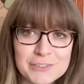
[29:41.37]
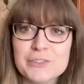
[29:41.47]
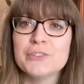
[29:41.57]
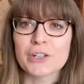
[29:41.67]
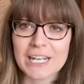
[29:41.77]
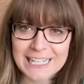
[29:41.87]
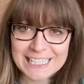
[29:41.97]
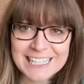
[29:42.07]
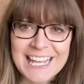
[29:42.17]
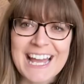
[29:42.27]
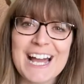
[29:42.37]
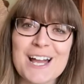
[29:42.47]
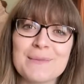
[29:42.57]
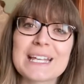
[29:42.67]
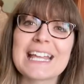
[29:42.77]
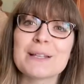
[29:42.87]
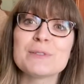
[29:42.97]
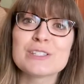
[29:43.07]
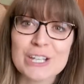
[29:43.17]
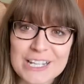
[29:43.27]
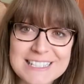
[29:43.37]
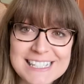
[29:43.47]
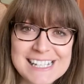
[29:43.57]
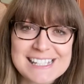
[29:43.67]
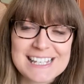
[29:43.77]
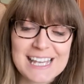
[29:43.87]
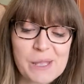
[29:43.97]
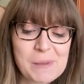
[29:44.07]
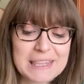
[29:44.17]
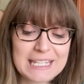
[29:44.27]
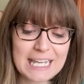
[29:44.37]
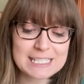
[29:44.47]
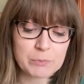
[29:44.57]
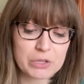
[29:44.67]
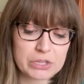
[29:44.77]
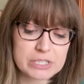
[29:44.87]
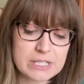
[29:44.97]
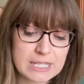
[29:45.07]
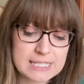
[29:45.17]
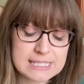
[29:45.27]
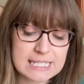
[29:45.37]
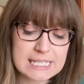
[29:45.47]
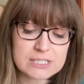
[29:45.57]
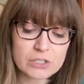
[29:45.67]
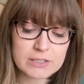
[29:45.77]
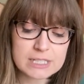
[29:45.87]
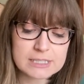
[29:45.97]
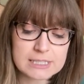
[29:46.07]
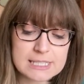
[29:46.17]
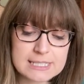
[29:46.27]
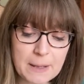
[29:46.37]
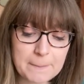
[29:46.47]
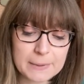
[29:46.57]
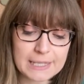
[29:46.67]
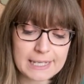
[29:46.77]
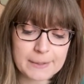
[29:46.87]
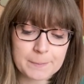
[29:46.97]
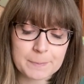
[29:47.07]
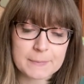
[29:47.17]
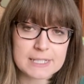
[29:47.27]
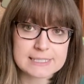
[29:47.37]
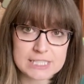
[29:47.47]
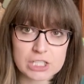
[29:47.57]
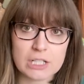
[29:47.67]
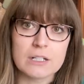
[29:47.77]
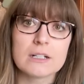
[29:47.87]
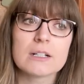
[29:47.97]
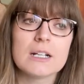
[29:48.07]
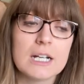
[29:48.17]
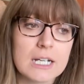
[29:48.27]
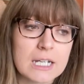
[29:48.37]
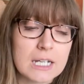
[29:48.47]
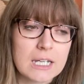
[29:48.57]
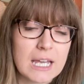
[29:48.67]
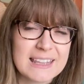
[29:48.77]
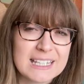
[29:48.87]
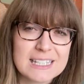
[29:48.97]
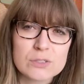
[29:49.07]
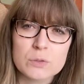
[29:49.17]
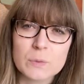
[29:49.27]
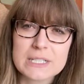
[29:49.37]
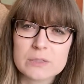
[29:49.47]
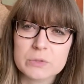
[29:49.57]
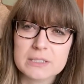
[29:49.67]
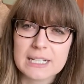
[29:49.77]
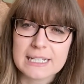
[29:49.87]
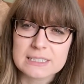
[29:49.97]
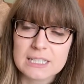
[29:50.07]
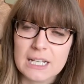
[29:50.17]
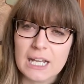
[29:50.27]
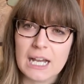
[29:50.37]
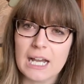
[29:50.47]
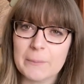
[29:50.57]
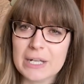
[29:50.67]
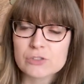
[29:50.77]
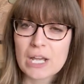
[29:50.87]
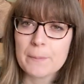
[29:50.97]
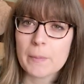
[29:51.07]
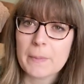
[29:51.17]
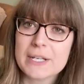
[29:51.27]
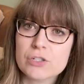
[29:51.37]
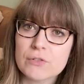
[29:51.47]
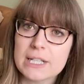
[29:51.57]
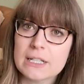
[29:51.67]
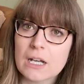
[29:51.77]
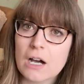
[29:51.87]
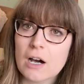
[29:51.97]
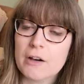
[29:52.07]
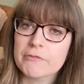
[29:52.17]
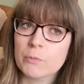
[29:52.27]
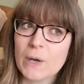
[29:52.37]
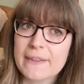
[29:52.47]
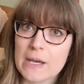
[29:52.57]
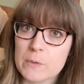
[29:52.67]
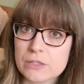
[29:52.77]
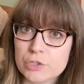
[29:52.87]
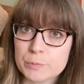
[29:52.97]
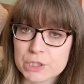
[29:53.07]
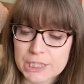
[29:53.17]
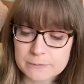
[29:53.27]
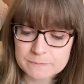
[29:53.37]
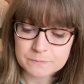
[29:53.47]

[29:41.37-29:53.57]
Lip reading: Not likely. Get them started in the next month. So there's the historical sampler stitch along. I think it's called Winter Wonderland. I'll try and pop a picture in of where that one's up to.